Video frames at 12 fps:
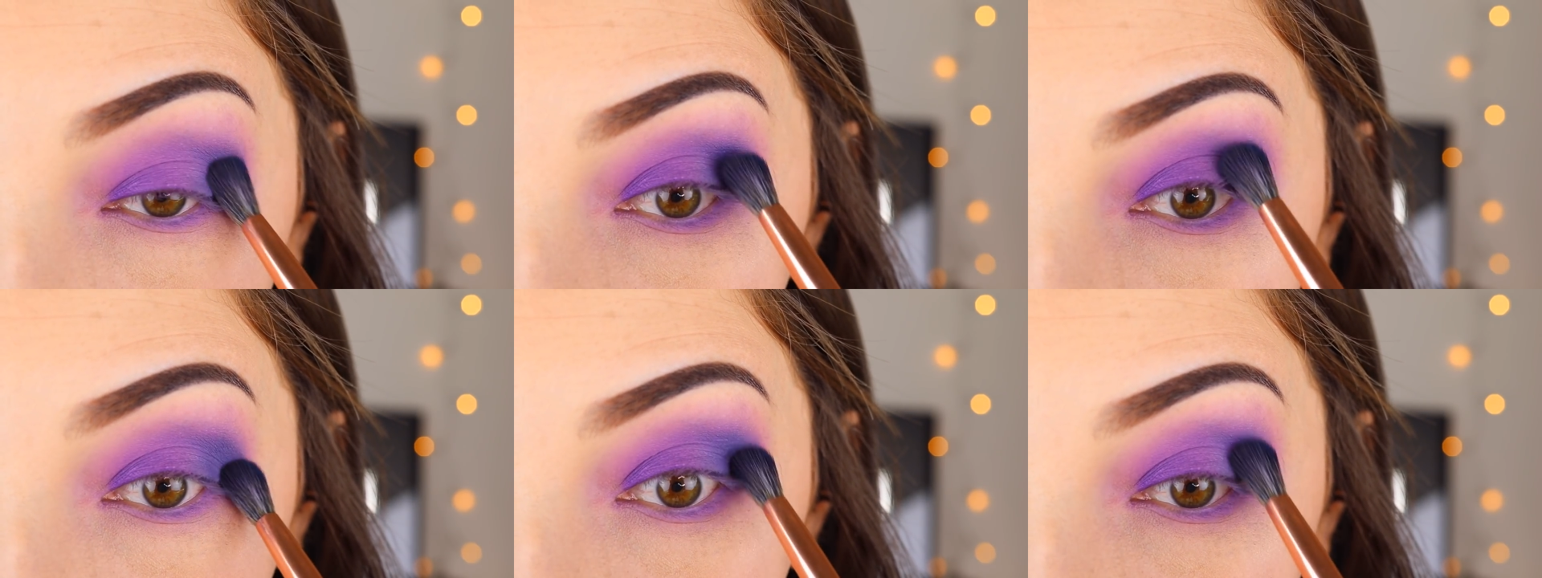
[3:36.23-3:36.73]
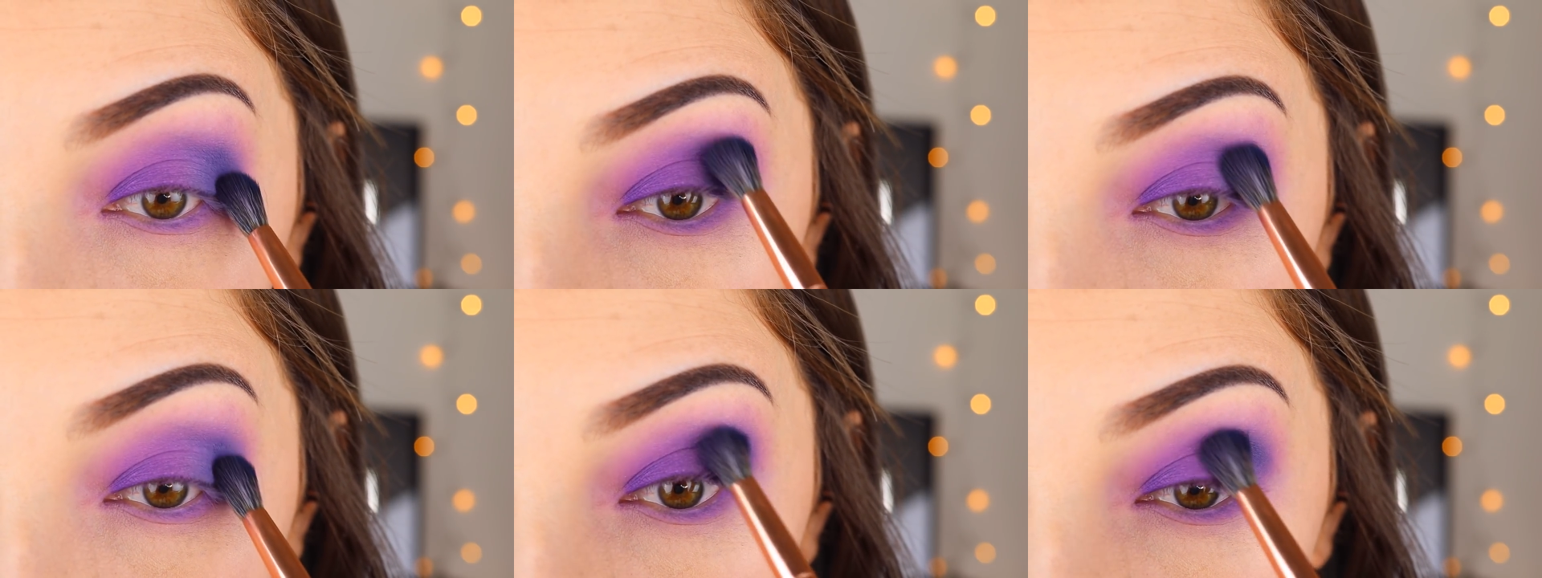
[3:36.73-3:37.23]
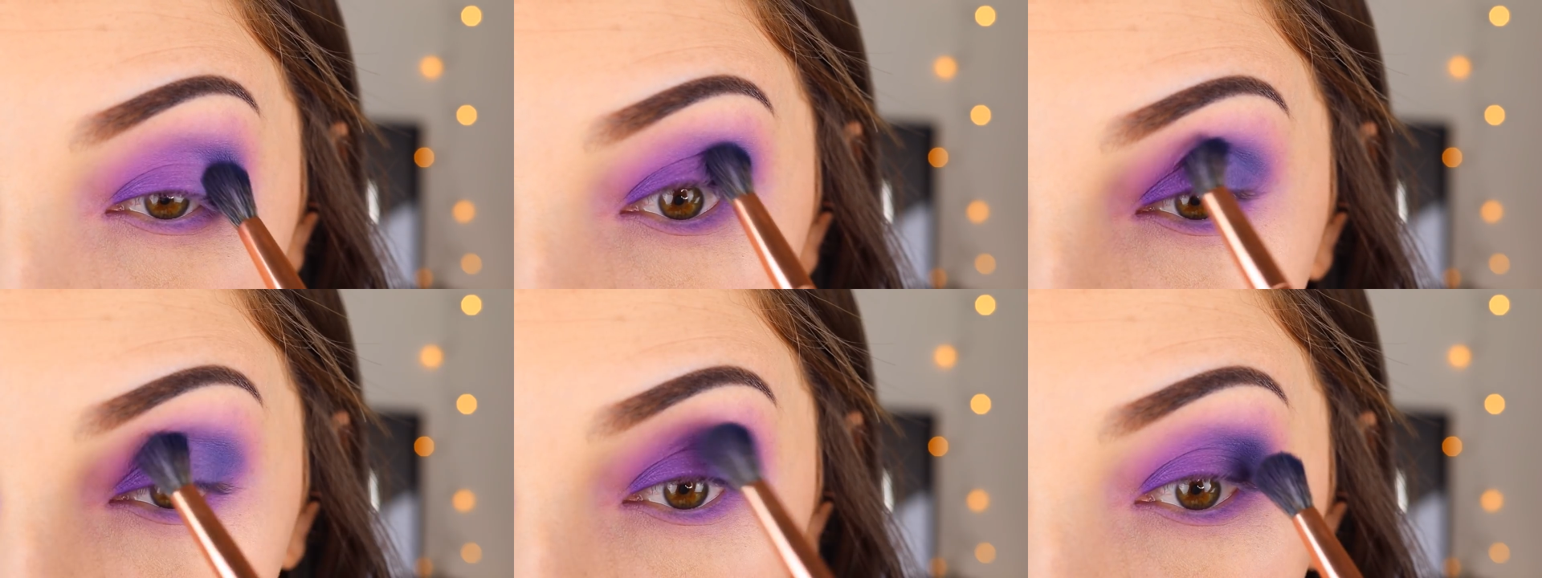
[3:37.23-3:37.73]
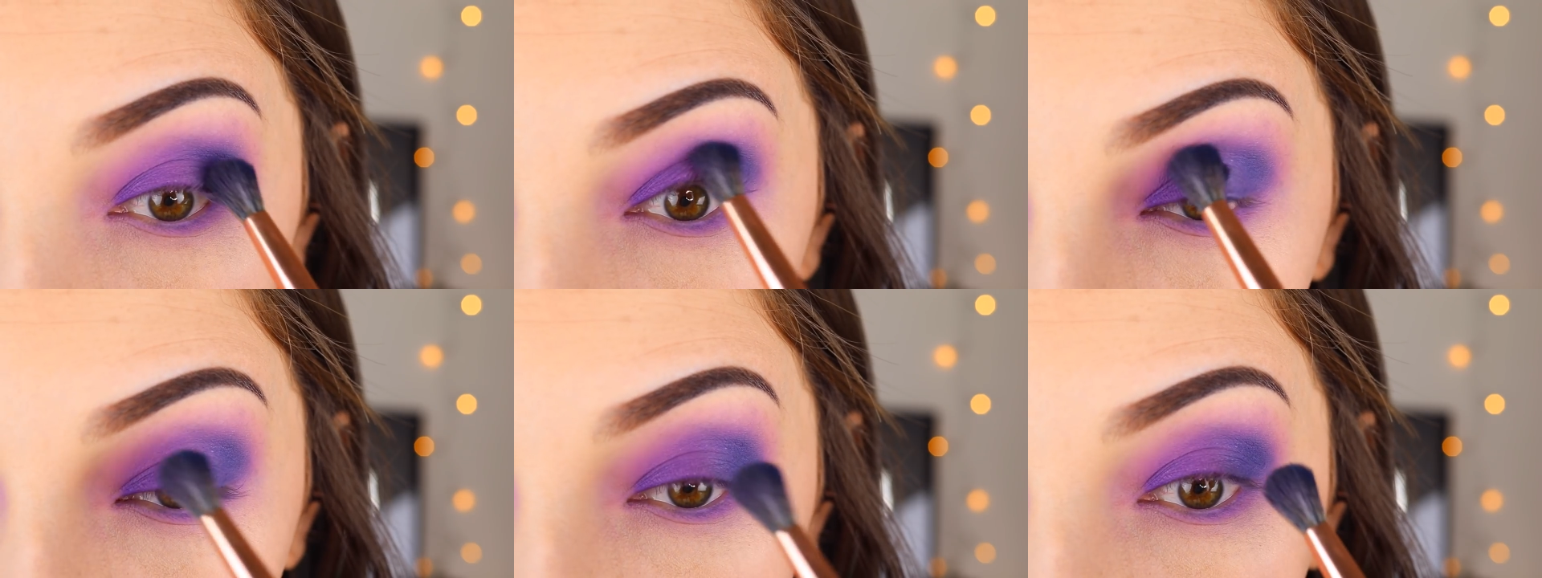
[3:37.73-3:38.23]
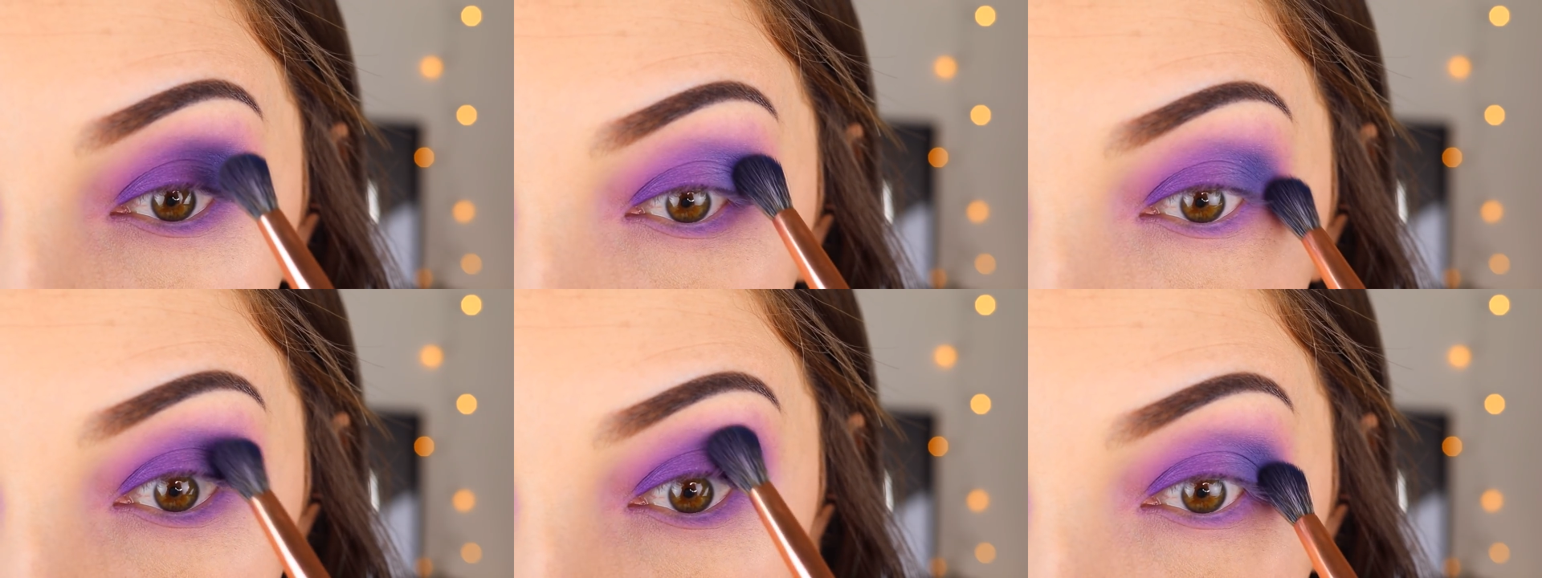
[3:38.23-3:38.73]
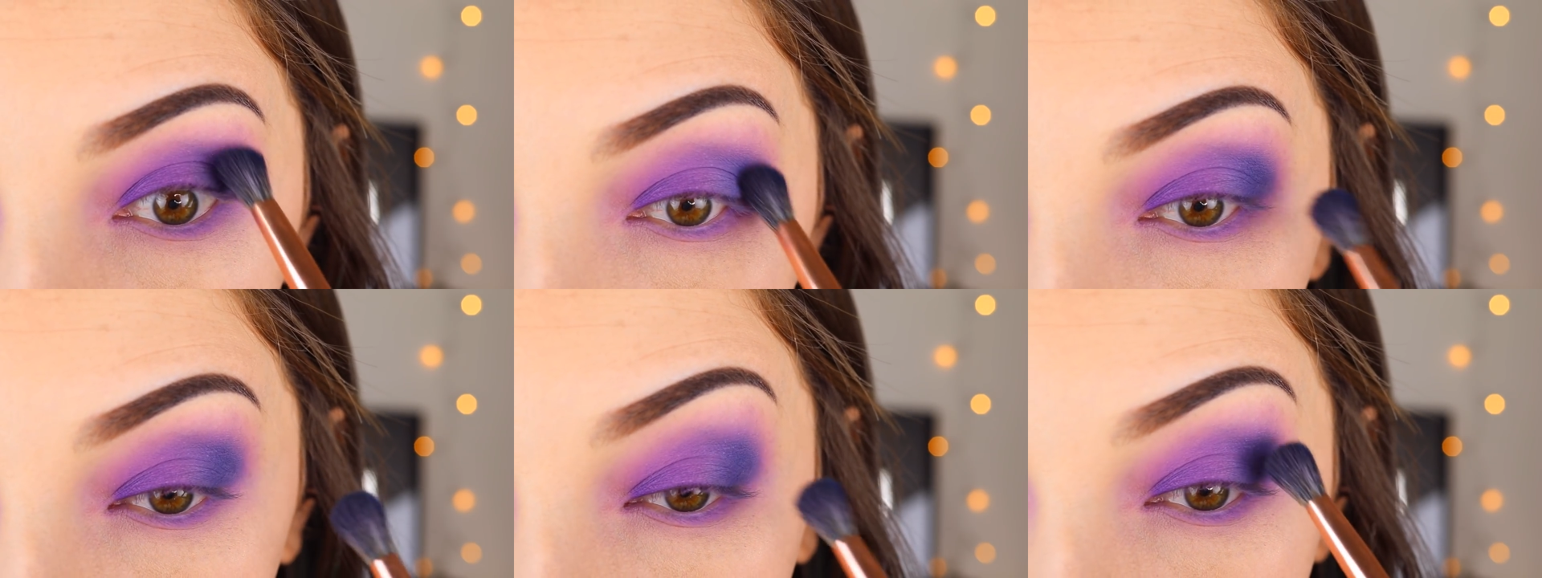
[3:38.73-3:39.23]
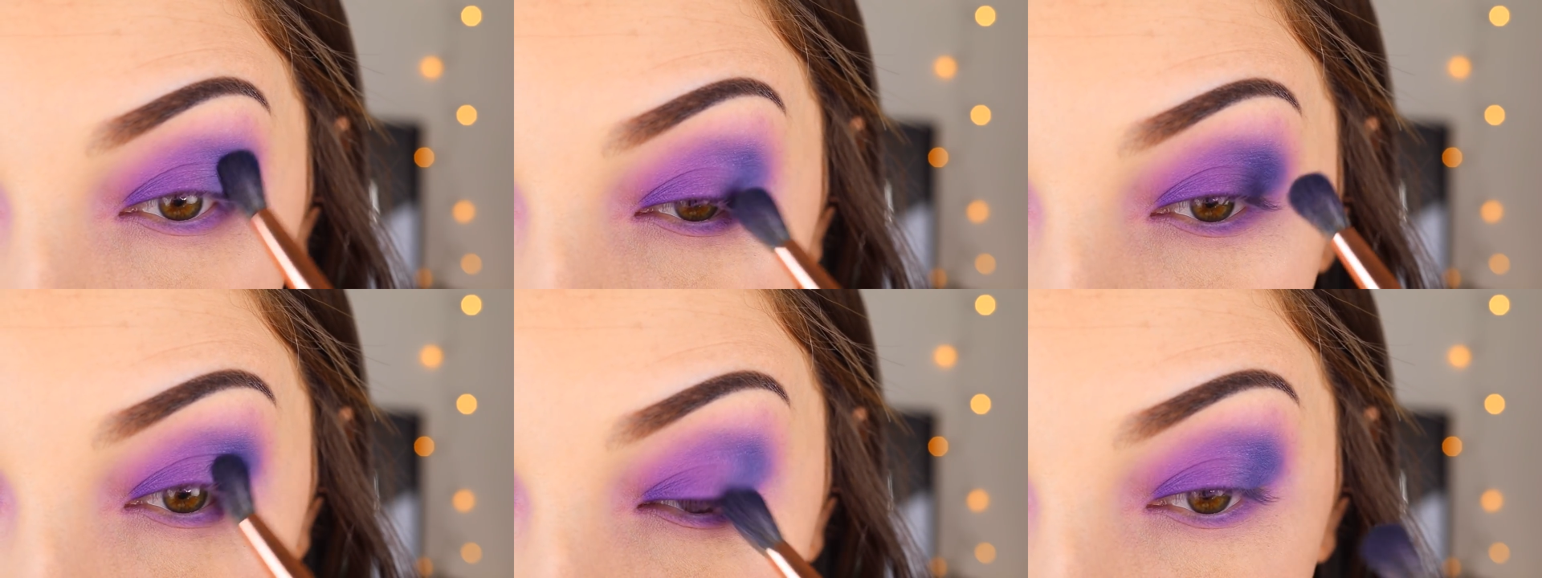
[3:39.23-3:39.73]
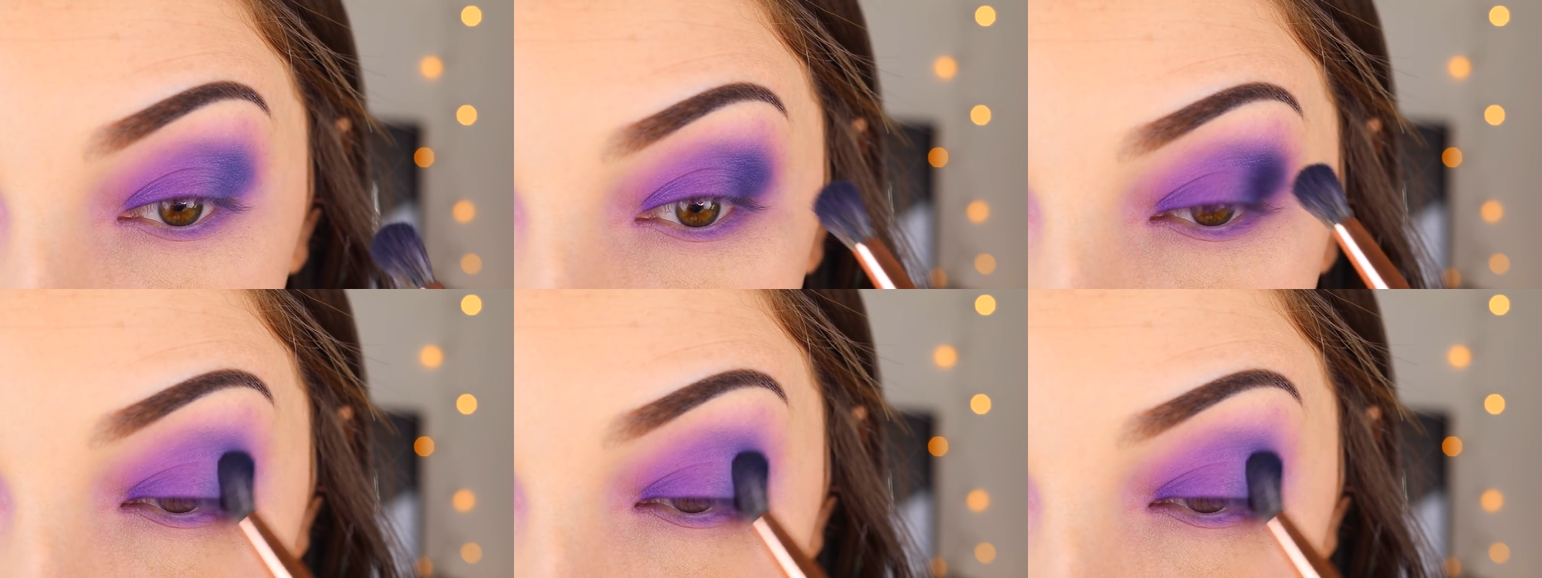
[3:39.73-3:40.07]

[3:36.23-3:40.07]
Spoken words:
(no speaker visible)